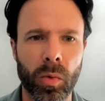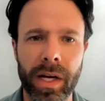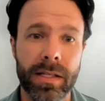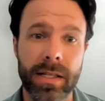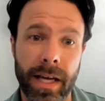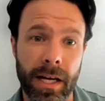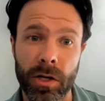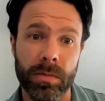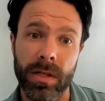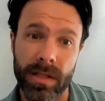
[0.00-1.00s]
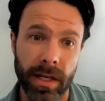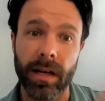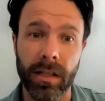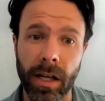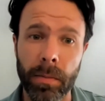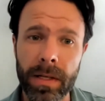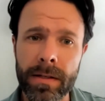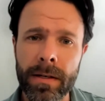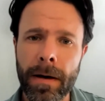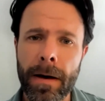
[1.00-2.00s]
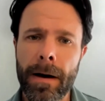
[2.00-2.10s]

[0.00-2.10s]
ways to catch up to, say, a Columbus.